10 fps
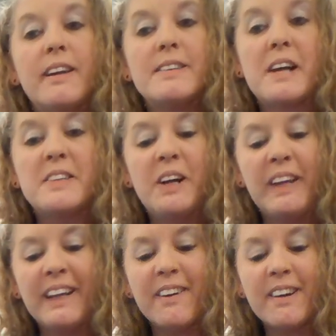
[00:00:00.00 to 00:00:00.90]
Talk to y'all
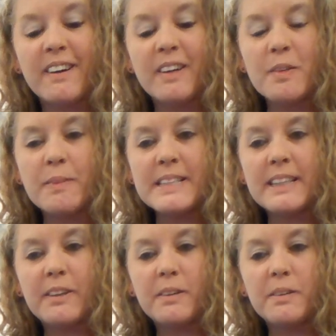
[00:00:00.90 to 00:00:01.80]
later. Miss
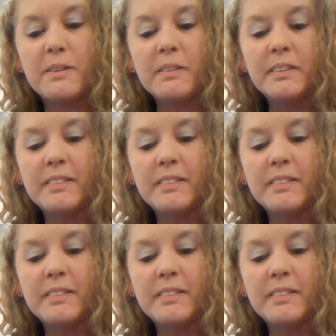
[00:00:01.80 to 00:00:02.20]
you.